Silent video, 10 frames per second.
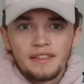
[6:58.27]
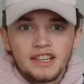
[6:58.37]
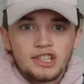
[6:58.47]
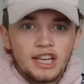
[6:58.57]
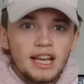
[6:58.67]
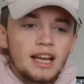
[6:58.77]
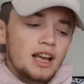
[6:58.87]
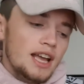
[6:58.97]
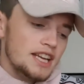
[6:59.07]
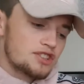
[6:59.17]
this year,
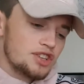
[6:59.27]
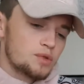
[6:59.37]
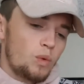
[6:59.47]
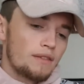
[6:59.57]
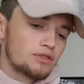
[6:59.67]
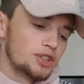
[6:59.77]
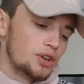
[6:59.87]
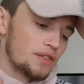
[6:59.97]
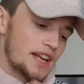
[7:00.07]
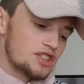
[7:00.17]
it's just whether or
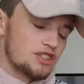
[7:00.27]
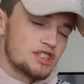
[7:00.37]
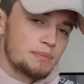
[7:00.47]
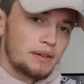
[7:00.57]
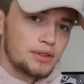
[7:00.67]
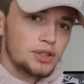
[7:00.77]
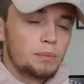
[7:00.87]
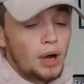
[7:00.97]
not they're just above or not.